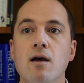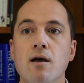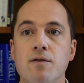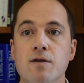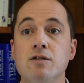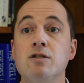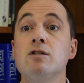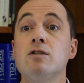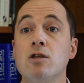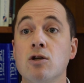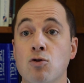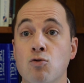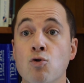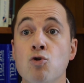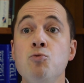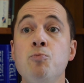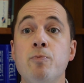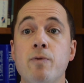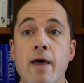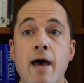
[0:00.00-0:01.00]
This is the
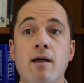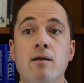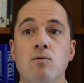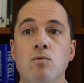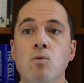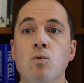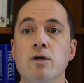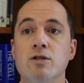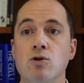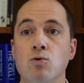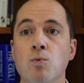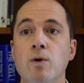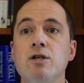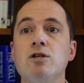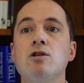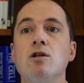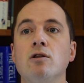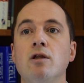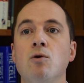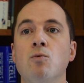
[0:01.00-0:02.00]
group that was
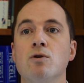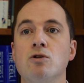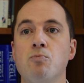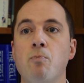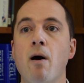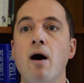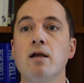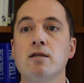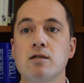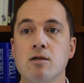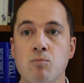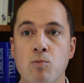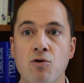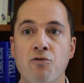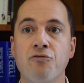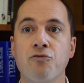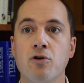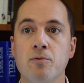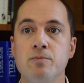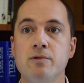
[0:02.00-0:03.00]
originally
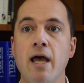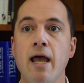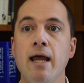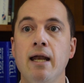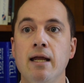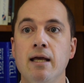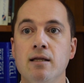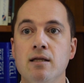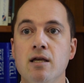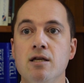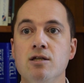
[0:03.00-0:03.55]
responsible for obtaining